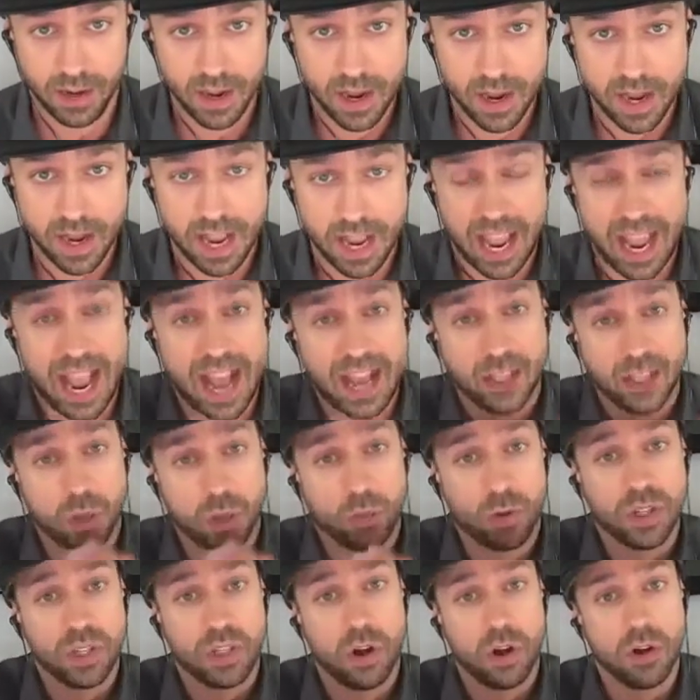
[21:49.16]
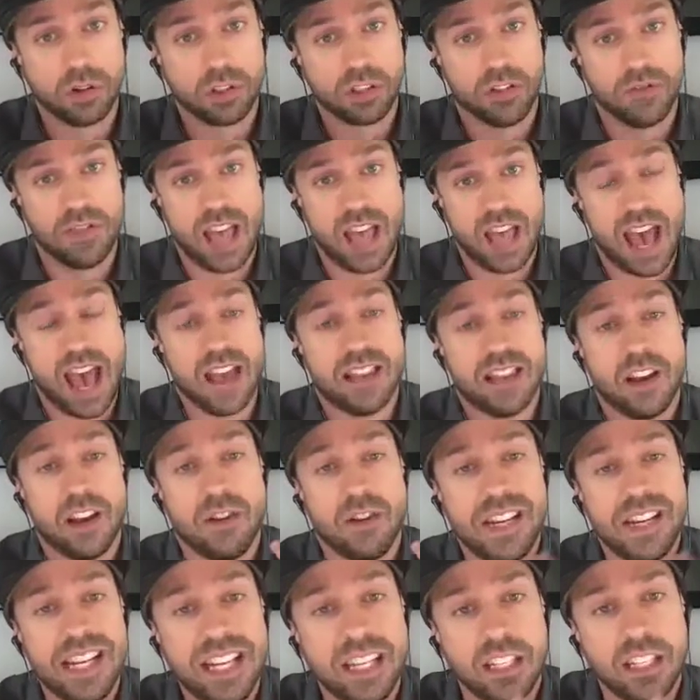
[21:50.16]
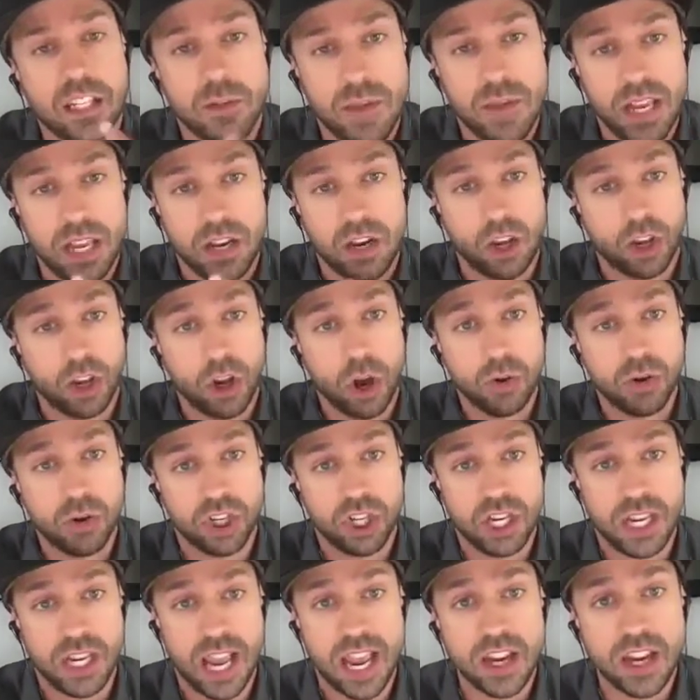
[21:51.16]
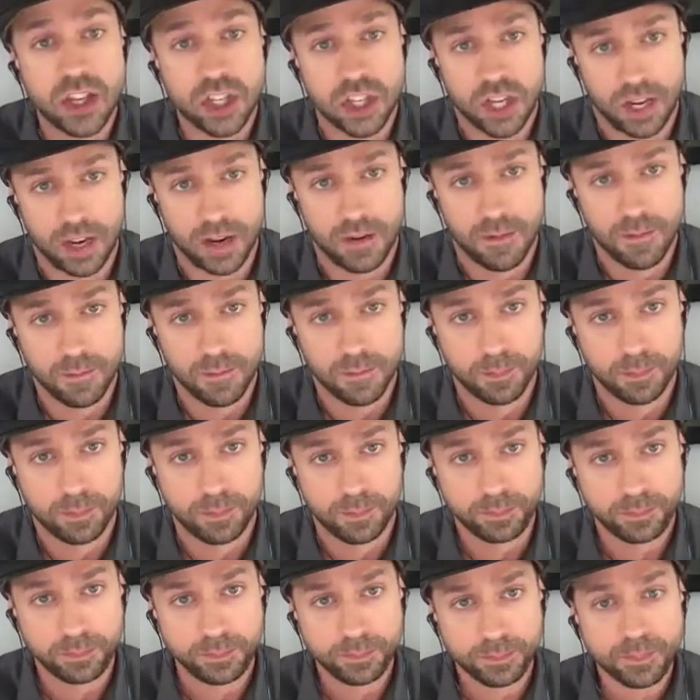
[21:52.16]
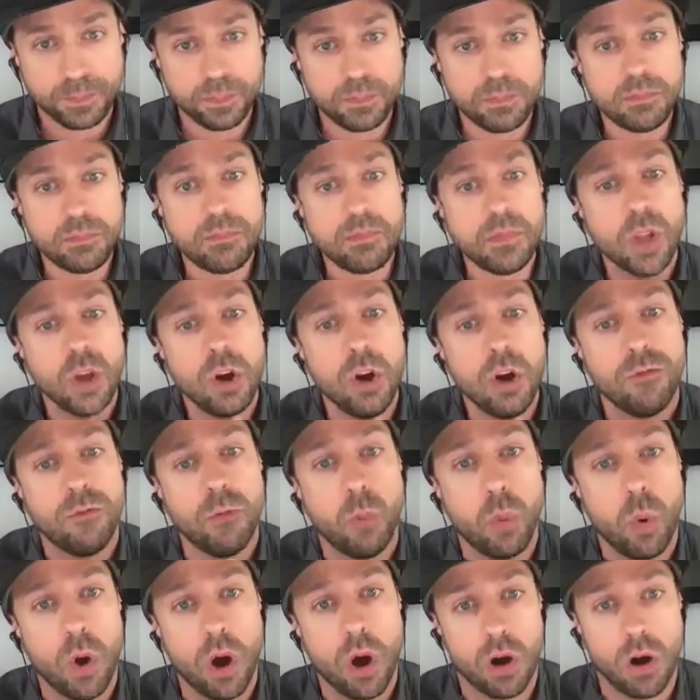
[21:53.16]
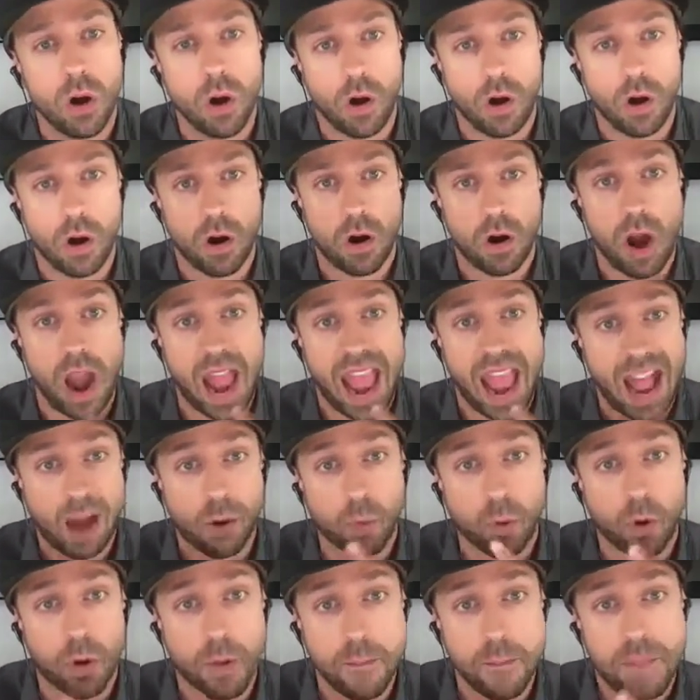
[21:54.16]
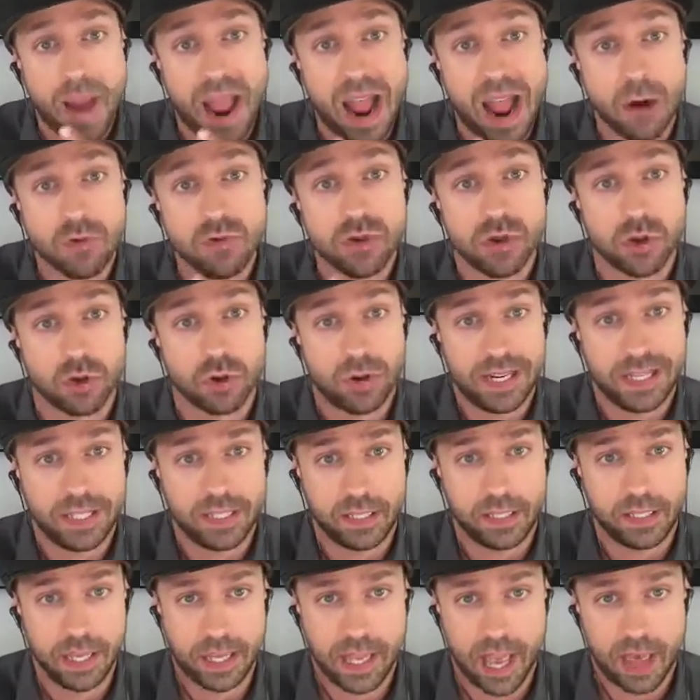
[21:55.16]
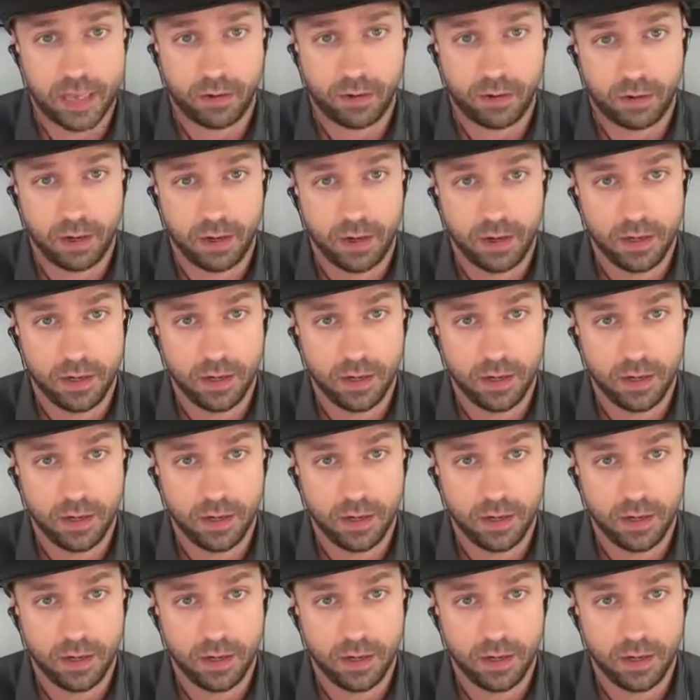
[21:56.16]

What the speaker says: Okay, as a result of that, there needs to be a negotiation of what are our boundaries together.